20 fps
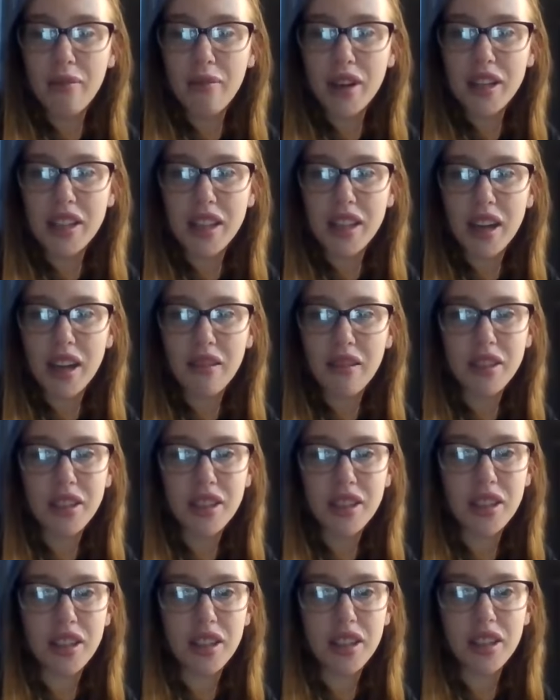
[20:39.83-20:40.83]

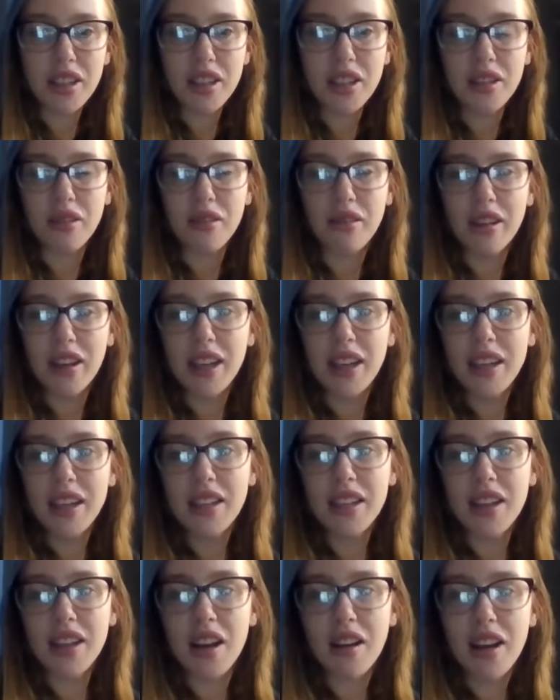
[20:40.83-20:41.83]
Michelle's just
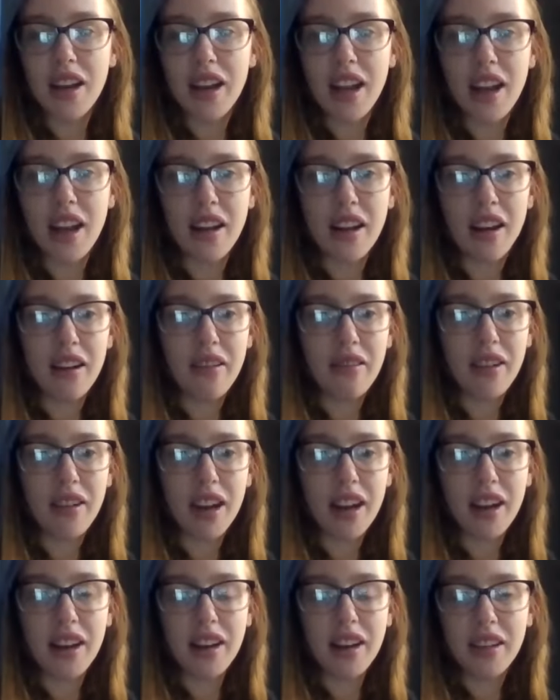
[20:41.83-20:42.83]
joined. I'll let her
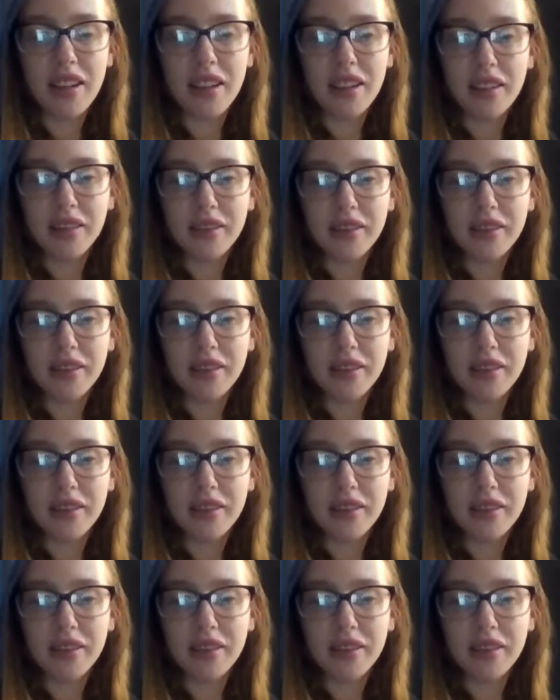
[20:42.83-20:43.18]
in.